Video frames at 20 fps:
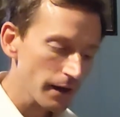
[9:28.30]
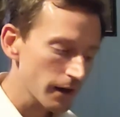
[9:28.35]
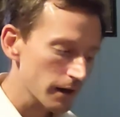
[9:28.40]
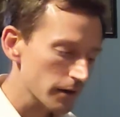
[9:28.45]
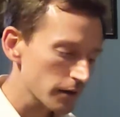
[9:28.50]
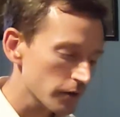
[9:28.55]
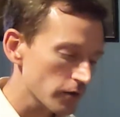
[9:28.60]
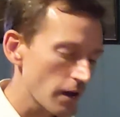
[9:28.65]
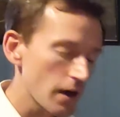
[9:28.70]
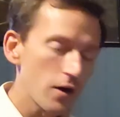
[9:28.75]

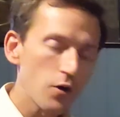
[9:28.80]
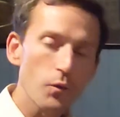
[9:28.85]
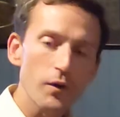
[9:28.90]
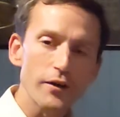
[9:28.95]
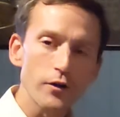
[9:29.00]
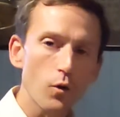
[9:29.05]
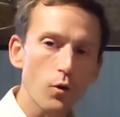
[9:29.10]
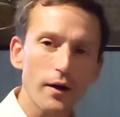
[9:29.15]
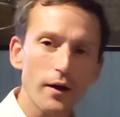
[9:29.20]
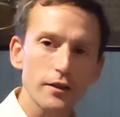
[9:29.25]
is
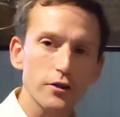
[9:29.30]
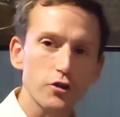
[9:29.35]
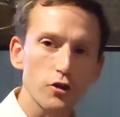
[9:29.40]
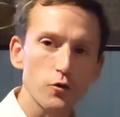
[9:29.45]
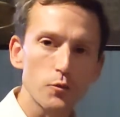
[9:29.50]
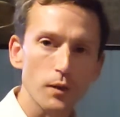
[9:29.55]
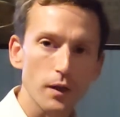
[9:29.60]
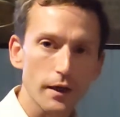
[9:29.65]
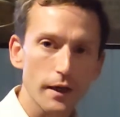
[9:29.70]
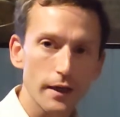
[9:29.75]
we don't want to
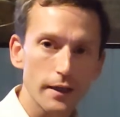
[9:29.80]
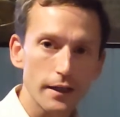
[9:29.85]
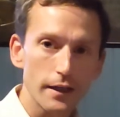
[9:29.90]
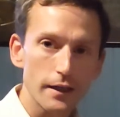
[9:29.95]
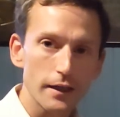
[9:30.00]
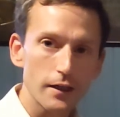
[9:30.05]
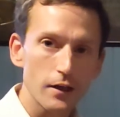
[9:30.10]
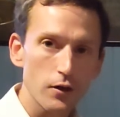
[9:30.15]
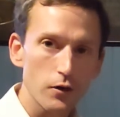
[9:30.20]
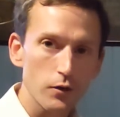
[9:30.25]
duplicate
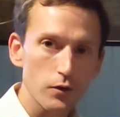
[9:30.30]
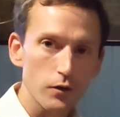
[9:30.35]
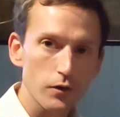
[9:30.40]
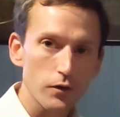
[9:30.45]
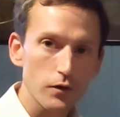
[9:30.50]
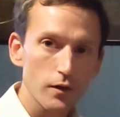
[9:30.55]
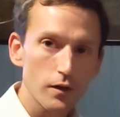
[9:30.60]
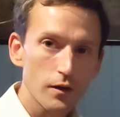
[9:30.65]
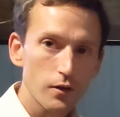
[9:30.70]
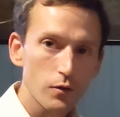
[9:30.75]
any
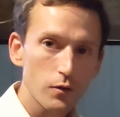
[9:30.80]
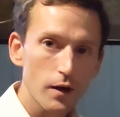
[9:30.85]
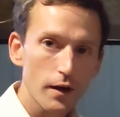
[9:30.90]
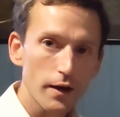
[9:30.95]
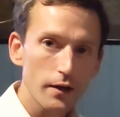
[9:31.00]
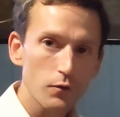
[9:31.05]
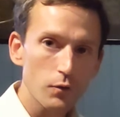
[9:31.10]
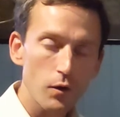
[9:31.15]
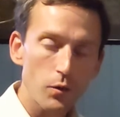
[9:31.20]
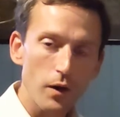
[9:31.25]
notes,
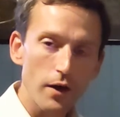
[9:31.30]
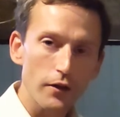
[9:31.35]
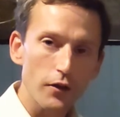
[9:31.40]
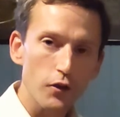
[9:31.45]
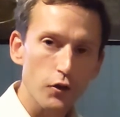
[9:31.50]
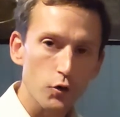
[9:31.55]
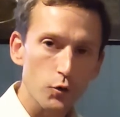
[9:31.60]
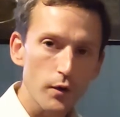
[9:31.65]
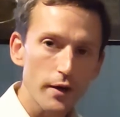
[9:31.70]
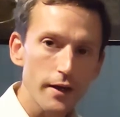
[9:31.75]
right? We
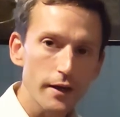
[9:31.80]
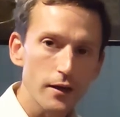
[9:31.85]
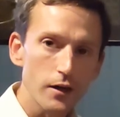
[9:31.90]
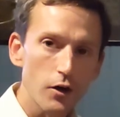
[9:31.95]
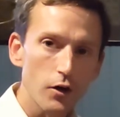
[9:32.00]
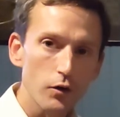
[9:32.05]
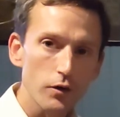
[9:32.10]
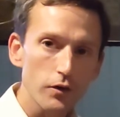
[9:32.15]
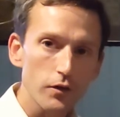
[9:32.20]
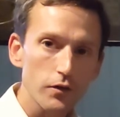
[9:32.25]
want 3
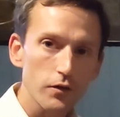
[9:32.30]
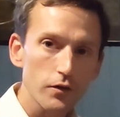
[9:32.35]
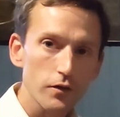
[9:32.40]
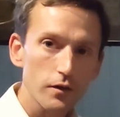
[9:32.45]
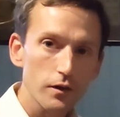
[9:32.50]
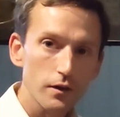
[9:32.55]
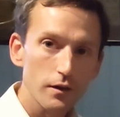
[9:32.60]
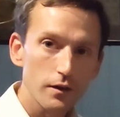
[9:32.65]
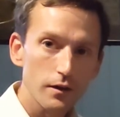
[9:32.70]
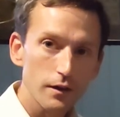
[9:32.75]

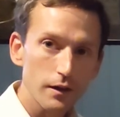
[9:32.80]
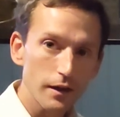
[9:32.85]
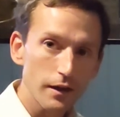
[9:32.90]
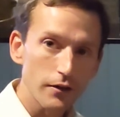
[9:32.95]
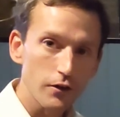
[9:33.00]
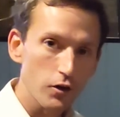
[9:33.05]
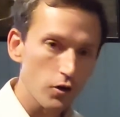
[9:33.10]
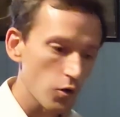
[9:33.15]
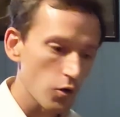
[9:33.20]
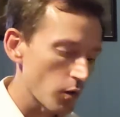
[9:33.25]
notes
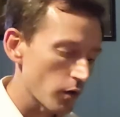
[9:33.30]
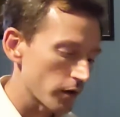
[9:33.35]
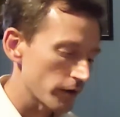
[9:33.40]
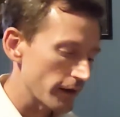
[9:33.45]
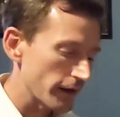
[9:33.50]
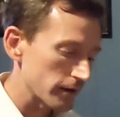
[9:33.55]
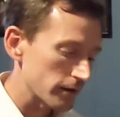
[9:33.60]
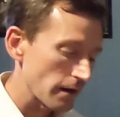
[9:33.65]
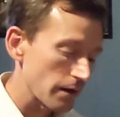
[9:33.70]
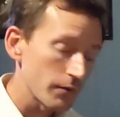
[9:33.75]
in the
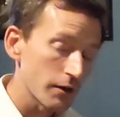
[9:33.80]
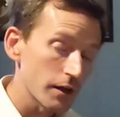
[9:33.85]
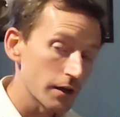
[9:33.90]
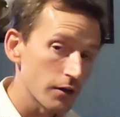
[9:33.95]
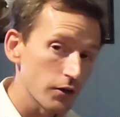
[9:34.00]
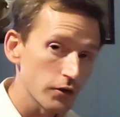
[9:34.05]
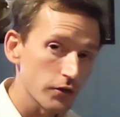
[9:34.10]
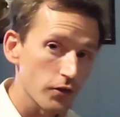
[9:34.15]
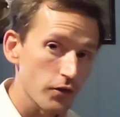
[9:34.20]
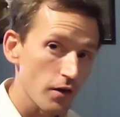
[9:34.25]
chord. That's how many
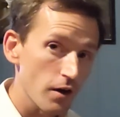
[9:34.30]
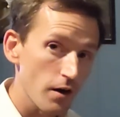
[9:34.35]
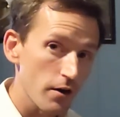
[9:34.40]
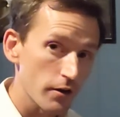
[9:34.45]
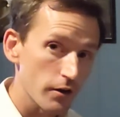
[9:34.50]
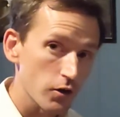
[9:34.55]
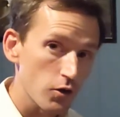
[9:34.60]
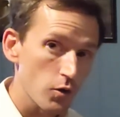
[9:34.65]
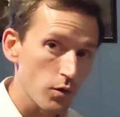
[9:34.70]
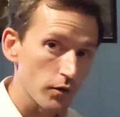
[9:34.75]
notes there
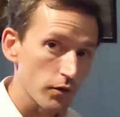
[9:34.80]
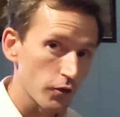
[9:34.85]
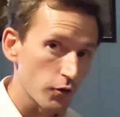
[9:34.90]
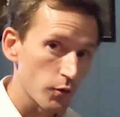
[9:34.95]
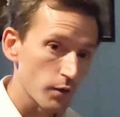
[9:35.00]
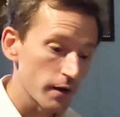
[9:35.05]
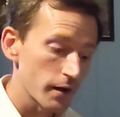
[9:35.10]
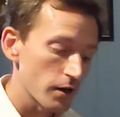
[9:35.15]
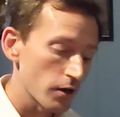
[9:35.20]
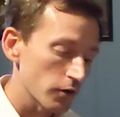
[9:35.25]
are in a chord,
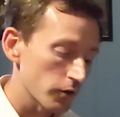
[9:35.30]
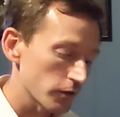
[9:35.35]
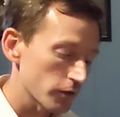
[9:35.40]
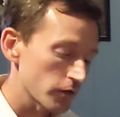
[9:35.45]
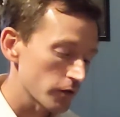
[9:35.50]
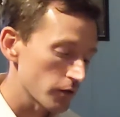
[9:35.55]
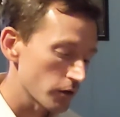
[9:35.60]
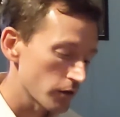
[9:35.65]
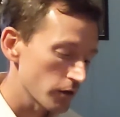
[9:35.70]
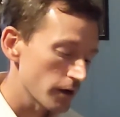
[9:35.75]
3
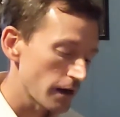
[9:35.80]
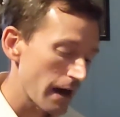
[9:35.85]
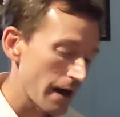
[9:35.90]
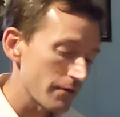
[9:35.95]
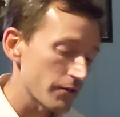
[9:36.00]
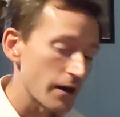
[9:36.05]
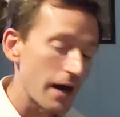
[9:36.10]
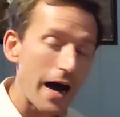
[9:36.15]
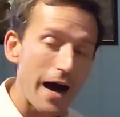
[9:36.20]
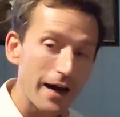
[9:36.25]
notes. You could
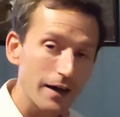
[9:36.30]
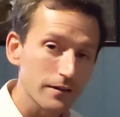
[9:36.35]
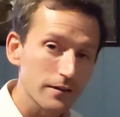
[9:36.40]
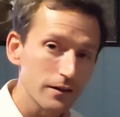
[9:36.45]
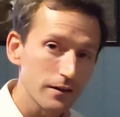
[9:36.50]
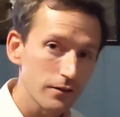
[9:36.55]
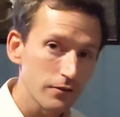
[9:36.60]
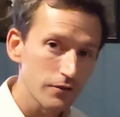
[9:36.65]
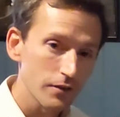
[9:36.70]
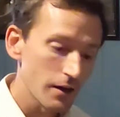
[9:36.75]
have an
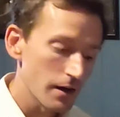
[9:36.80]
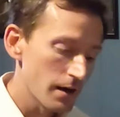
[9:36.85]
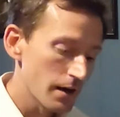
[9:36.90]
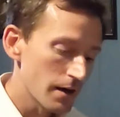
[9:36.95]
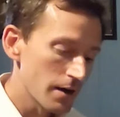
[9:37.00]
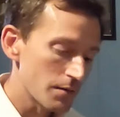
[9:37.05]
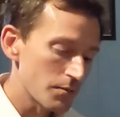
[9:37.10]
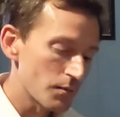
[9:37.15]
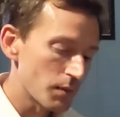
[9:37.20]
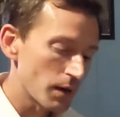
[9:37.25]
octave,
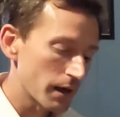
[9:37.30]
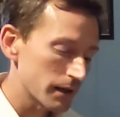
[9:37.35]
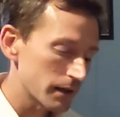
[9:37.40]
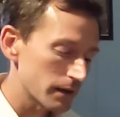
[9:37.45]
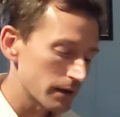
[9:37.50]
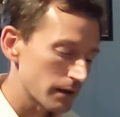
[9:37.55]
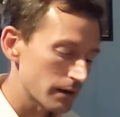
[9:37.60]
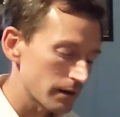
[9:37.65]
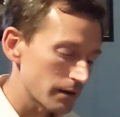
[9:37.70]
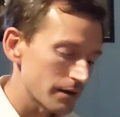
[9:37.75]

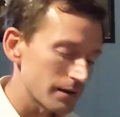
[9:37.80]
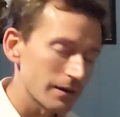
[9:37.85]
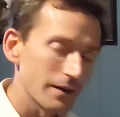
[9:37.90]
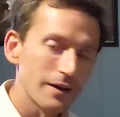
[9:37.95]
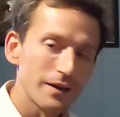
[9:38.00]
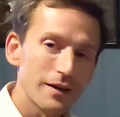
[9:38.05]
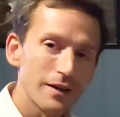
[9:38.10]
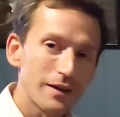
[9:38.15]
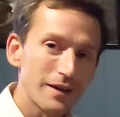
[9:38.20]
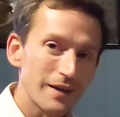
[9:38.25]
but
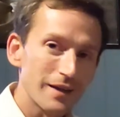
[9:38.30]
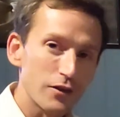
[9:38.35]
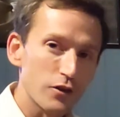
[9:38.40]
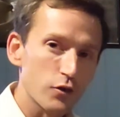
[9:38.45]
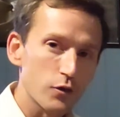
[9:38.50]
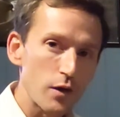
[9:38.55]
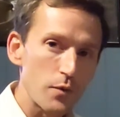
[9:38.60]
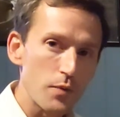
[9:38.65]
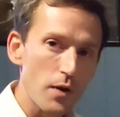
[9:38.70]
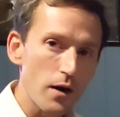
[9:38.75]

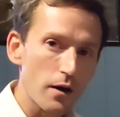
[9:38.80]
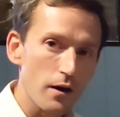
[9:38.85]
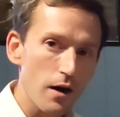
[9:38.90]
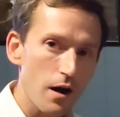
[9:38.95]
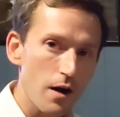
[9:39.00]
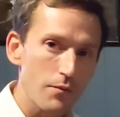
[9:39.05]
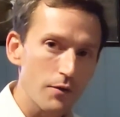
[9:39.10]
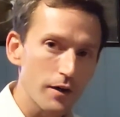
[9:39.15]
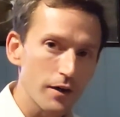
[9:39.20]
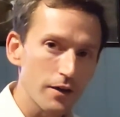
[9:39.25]
in 3-part
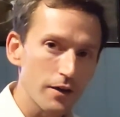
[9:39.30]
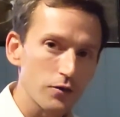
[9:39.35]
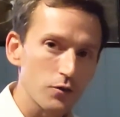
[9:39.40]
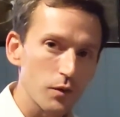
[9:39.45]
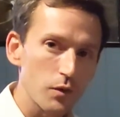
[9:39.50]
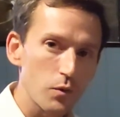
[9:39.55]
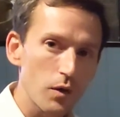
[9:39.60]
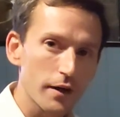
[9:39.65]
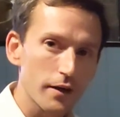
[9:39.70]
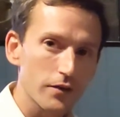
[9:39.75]
harmonies,
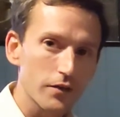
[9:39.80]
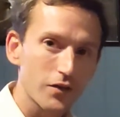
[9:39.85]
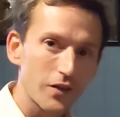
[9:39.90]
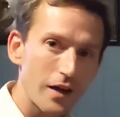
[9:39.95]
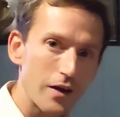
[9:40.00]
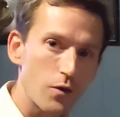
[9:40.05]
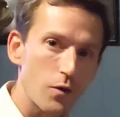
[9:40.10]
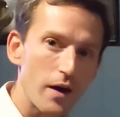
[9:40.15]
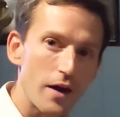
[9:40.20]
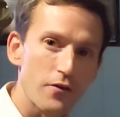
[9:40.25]
we want to
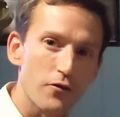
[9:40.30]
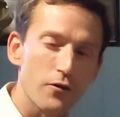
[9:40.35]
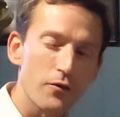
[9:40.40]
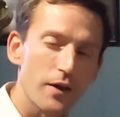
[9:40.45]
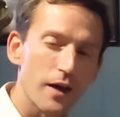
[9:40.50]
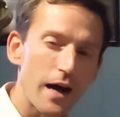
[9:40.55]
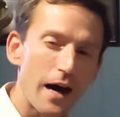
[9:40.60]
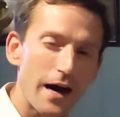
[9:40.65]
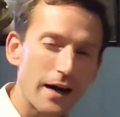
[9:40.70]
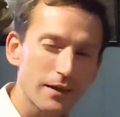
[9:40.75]
stay away
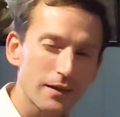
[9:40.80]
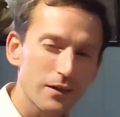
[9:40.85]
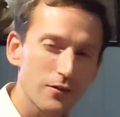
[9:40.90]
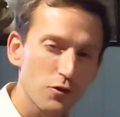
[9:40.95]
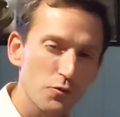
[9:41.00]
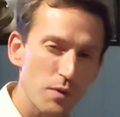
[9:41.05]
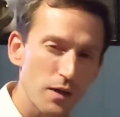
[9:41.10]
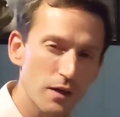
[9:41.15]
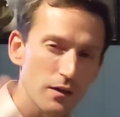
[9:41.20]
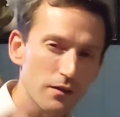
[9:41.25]
from the
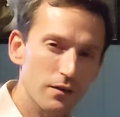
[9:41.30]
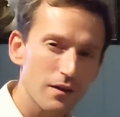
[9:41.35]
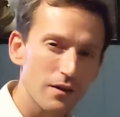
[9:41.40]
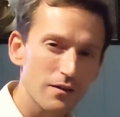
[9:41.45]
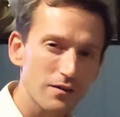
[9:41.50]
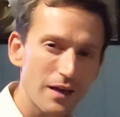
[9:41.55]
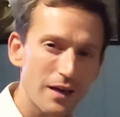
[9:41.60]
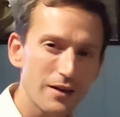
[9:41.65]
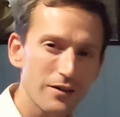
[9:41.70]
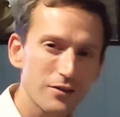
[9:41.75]
octaves because
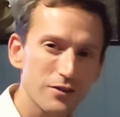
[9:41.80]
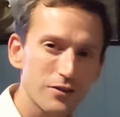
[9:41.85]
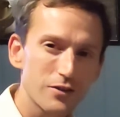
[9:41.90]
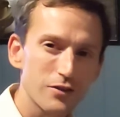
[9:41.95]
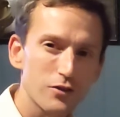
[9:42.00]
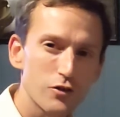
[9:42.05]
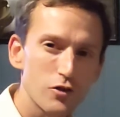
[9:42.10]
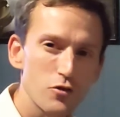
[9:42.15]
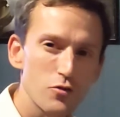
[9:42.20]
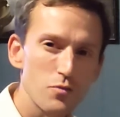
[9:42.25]
they sound
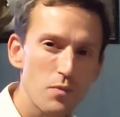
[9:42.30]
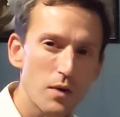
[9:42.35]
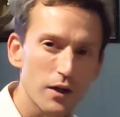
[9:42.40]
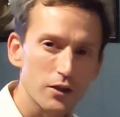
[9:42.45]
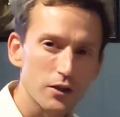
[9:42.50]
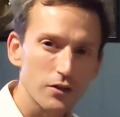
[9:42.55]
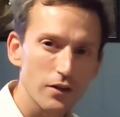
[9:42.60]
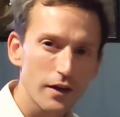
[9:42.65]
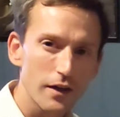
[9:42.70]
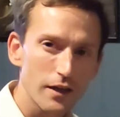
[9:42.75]
too
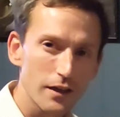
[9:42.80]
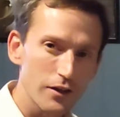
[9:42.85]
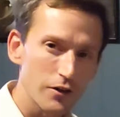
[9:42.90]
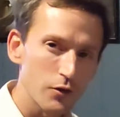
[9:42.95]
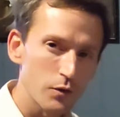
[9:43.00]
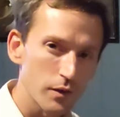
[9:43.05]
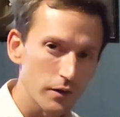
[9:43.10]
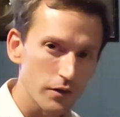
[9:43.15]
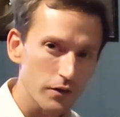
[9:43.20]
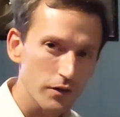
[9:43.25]
much like a
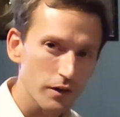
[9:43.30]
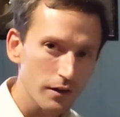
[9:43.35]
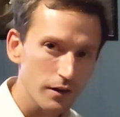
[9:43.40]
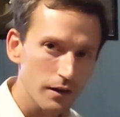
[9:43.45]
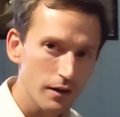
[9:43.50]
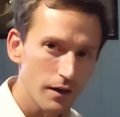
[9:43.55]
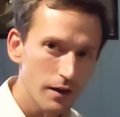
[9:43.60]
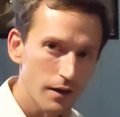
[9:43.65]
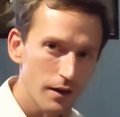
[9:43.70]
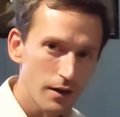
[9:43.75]
unison.